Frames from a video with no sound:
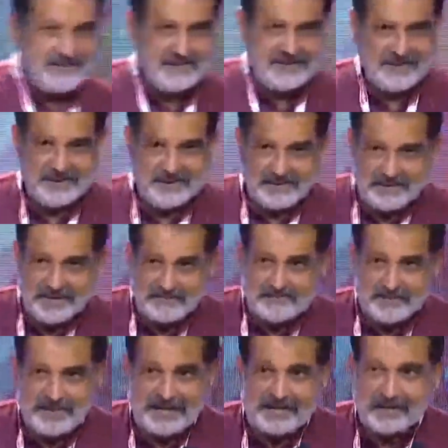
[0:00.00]

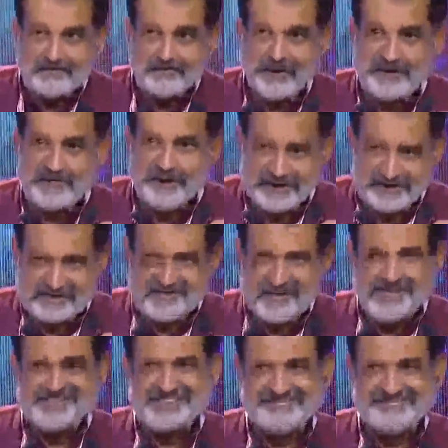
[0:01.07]
Arnab, thank you for inviting me.